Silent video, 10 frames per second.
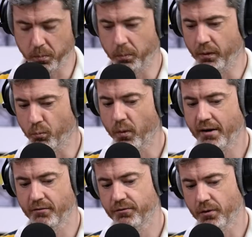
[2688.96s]
We
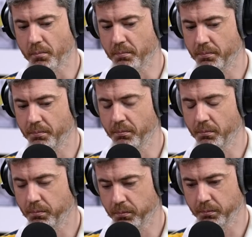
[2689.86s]
went from,
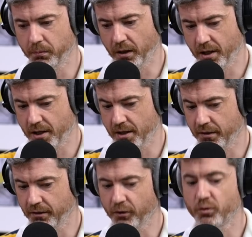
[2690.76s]

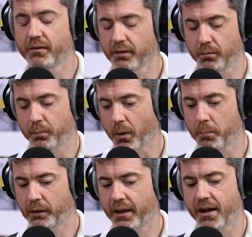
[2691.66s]
there isn't a
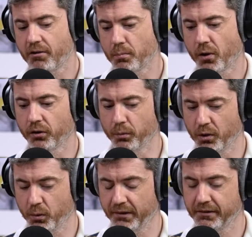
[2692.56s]
player among them
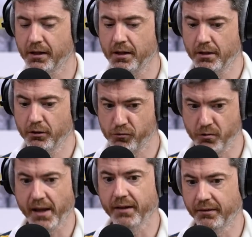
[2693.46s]
who is
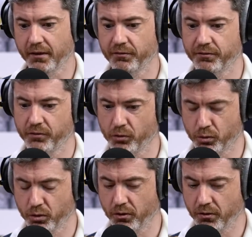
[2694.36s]
creative
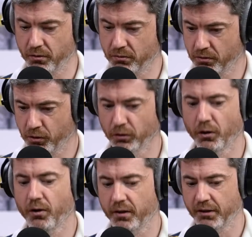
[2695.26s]
or can
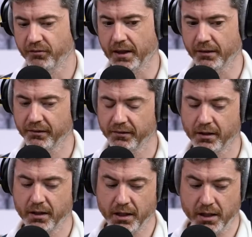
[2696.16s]
unlock a defence
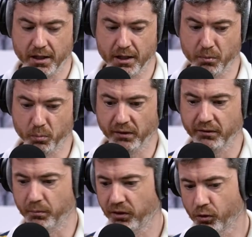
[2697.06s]
with
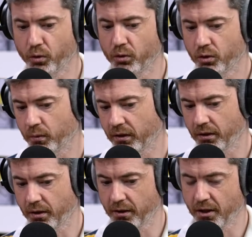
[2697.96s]
some thought or with
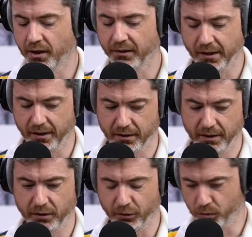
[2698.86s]
an idea.
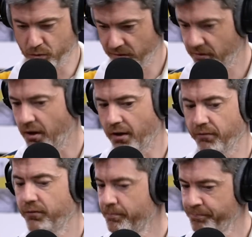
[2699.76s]
It's all just kind
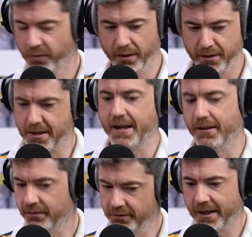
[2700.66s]
of get
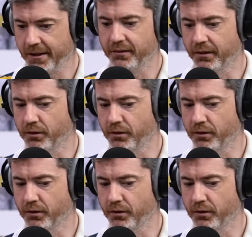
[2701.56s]
it to